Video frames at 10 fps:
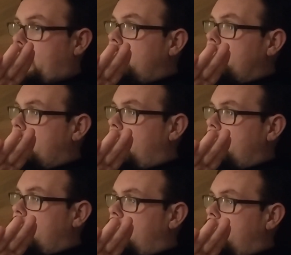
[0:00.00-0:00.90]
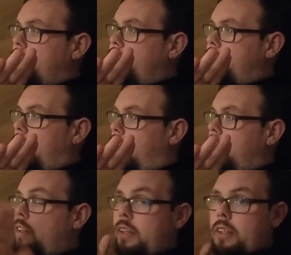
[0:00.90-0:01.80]
Guardians of Galaxy, no? Yeah.
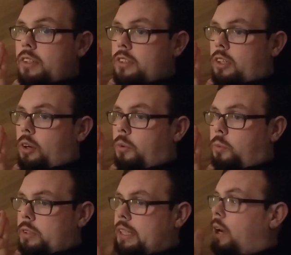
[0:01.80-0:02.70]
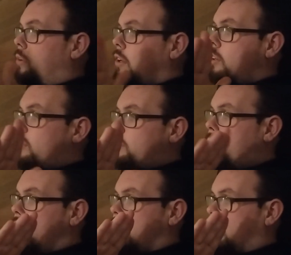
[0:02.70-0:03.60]
So we'll see how that goes,
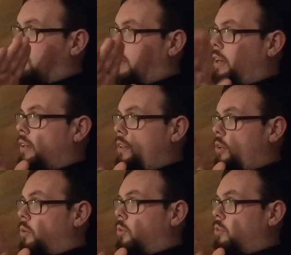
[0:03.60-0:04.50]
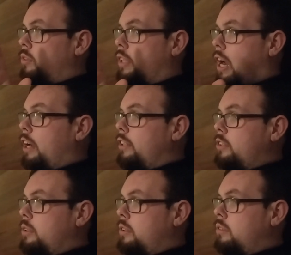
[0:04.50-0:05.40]
because if he can do
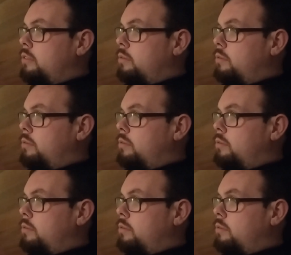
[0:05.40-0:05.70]
Guardians,